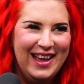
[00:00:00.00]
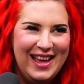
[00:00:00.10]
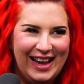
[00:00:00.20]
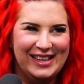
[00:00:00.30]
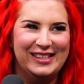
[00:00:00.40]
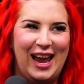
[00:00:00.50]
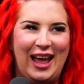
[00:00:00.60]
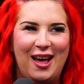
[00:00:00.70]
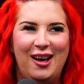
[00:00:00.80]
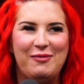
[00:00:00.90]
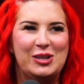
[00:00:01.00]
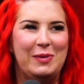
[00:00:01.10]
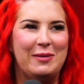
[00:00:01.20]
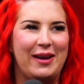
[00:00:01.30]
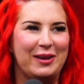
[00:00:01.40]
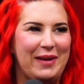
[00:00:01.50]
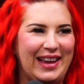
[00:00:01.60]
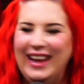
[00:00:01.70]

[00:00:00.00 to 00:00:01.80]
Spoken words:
He's like, how much money am I gonna make?